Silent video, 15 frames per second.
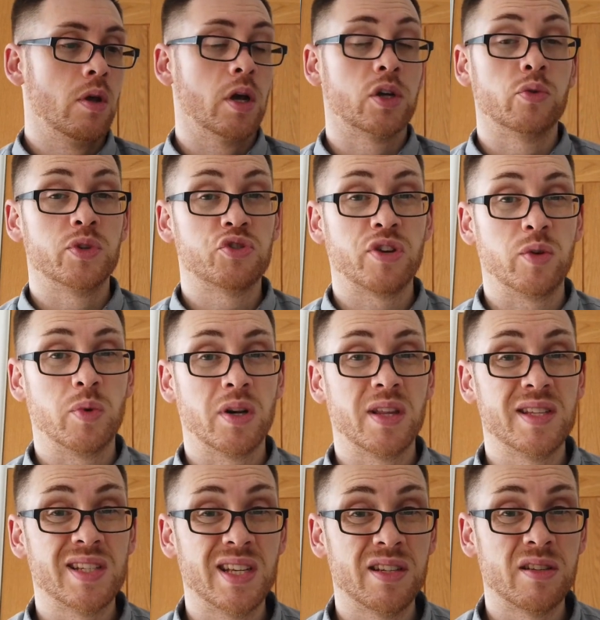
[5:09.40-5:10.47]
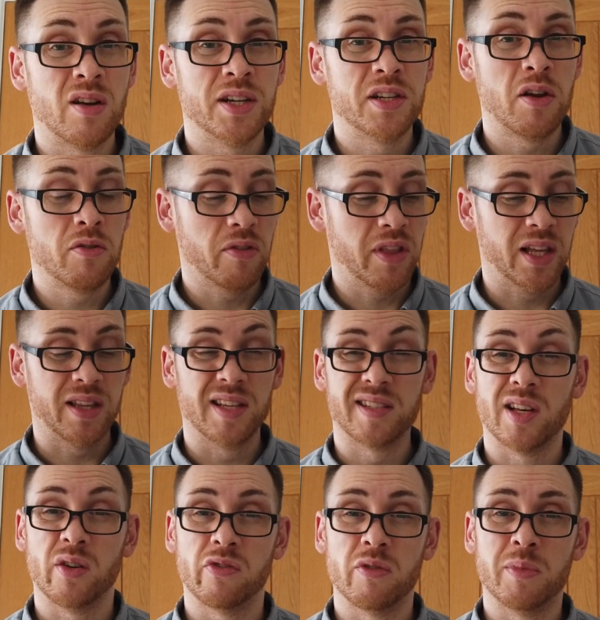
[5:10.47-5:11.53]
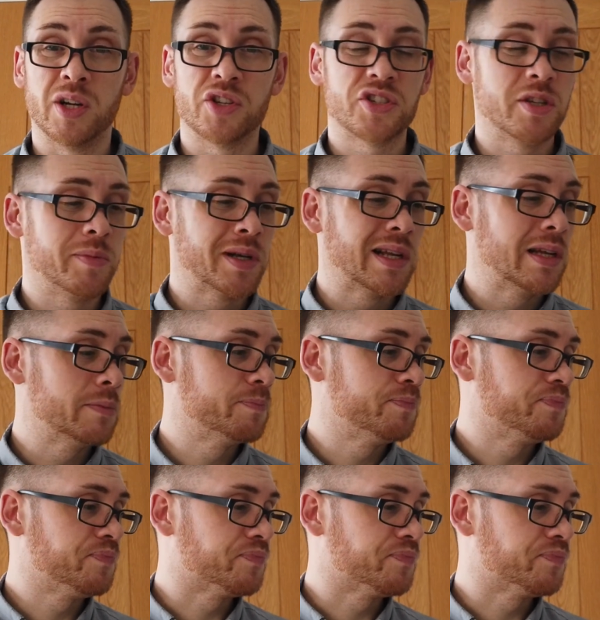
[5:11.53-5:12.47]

I can always trade one of these in. I don't think they sell for much typically.